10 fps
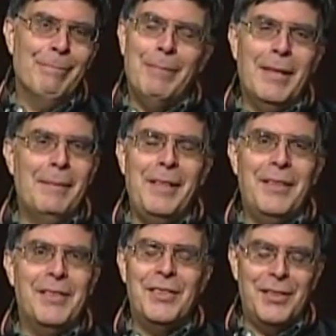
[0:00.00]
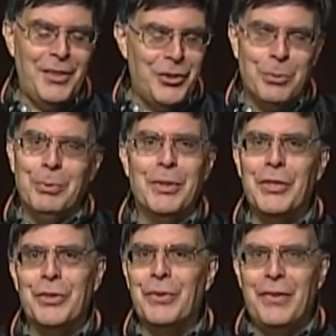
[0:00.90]
Bobby, it's such a
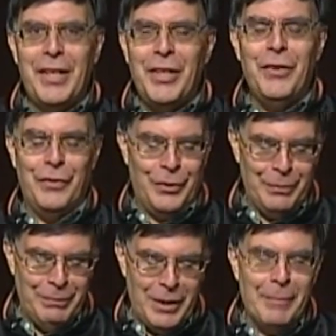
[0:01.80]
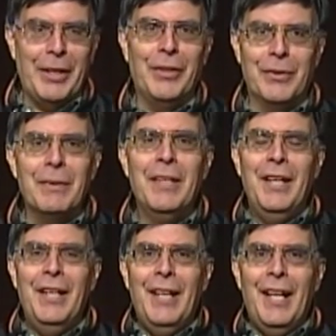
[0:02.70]
pleasure. Thank you for coming here.
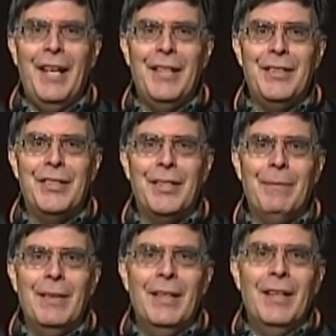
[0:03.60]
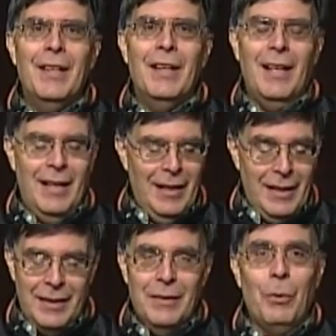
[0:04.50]
And thank uh, you, Tony.
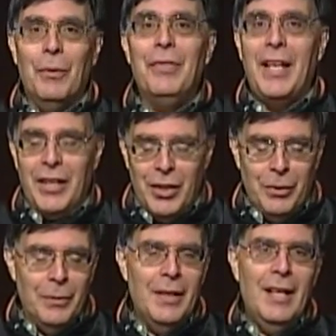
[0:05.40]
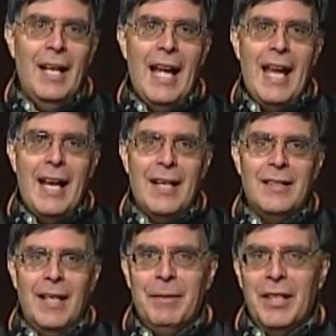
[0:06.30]
Uh, well, thank you.
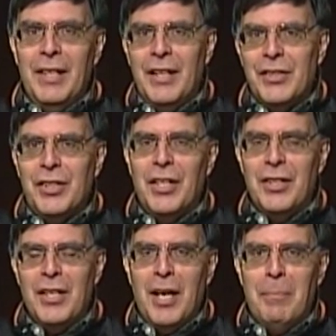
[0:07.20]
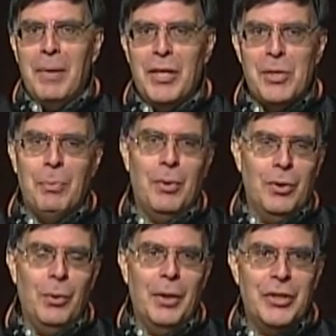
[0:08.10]
And going to ask you a non
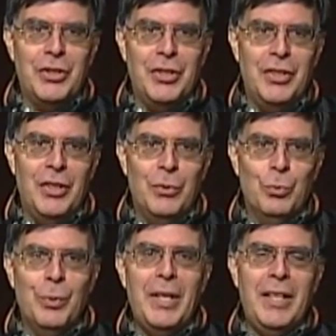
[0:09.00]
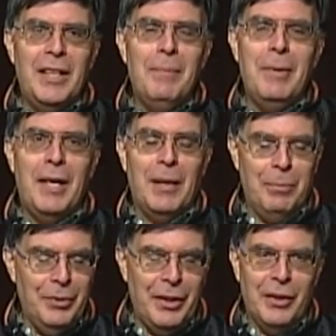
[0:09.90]
baseball question. In reading
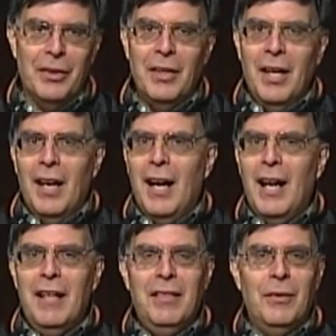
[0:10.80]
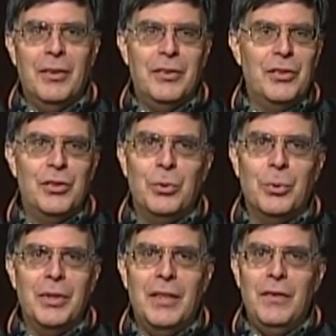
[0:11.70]
Impact Player, I thought the
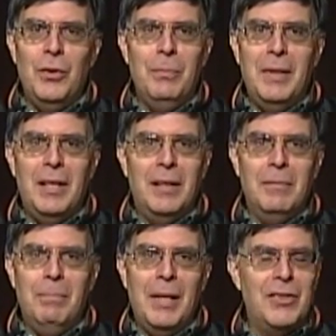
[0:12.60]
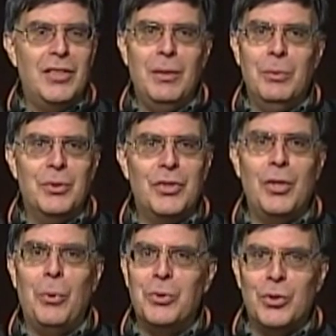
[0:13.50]
story of you meeting Betsy was
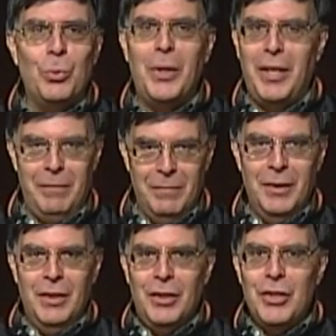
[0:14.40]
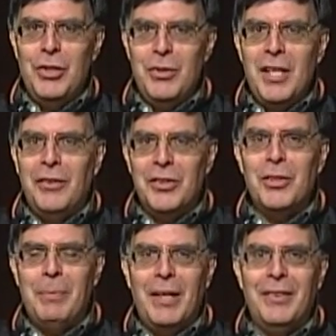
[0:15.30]
so sweet. Could you tell
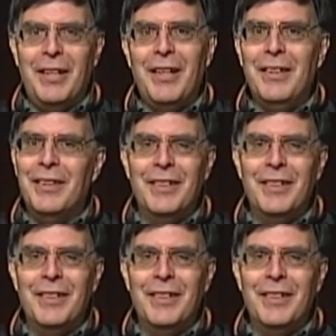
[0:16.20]
us about that?